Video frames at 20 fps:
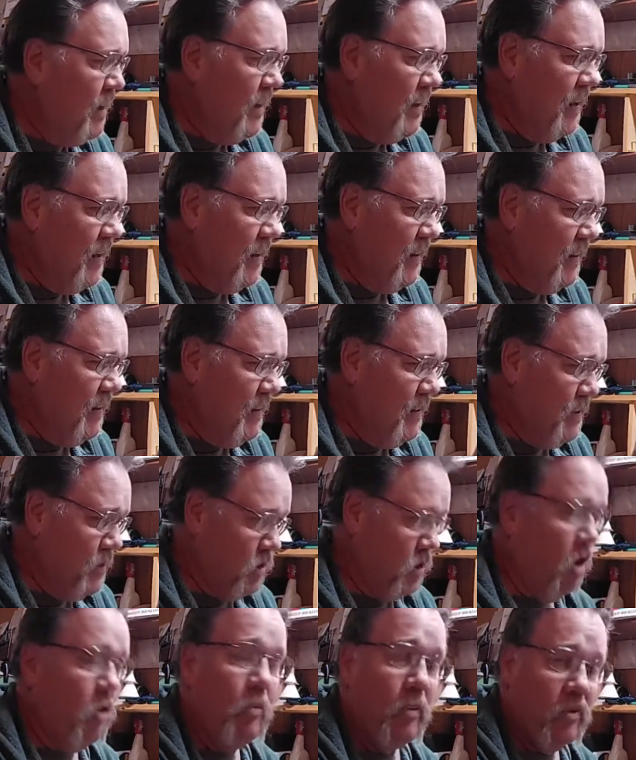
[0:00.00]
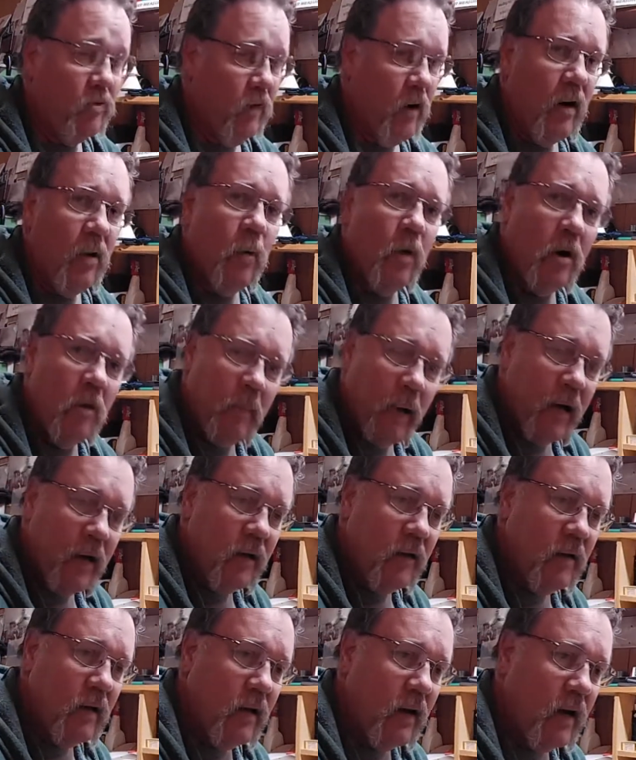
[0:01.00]
the scope is very well made.
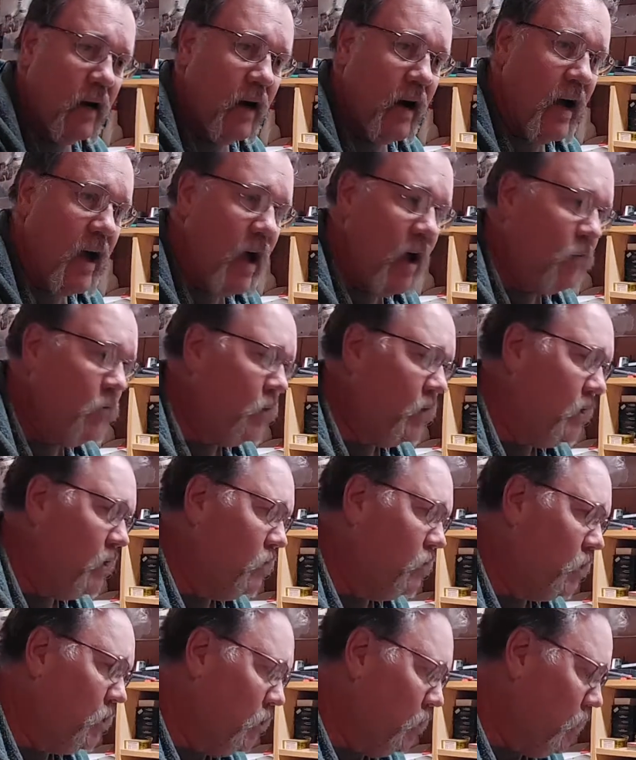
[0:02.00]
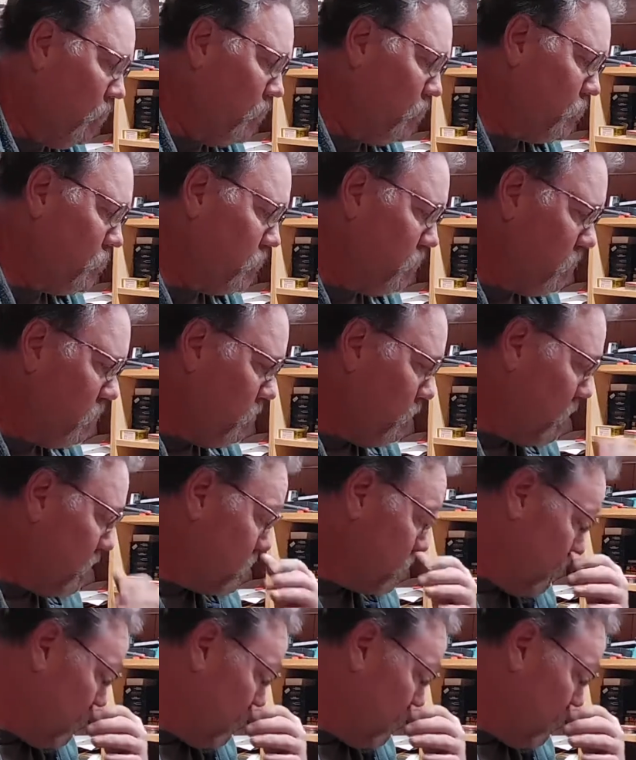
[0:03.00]
I have to give kudos to Dimitri and